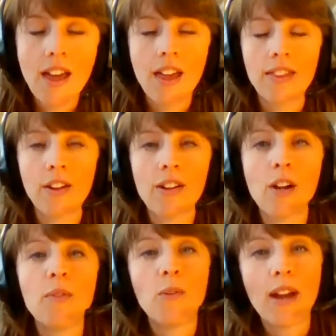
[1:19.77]
There are a
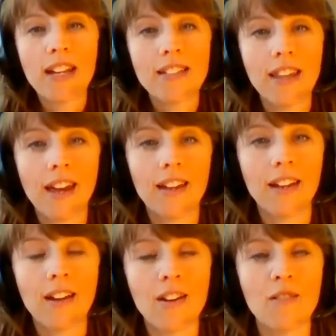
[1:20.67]
couple ways that
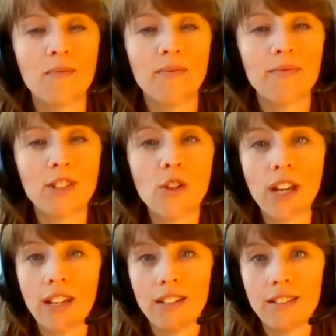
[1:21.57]
you
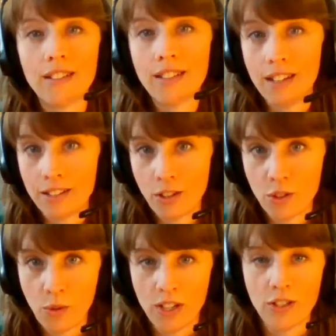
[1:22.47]
can send us
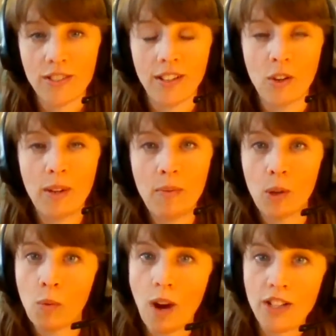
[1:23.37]
those questions. I know
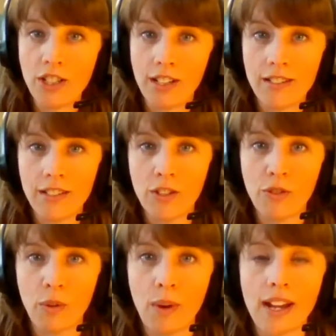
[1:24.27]
people are watching us in
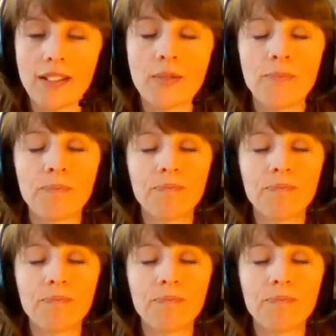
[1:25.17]
different ways.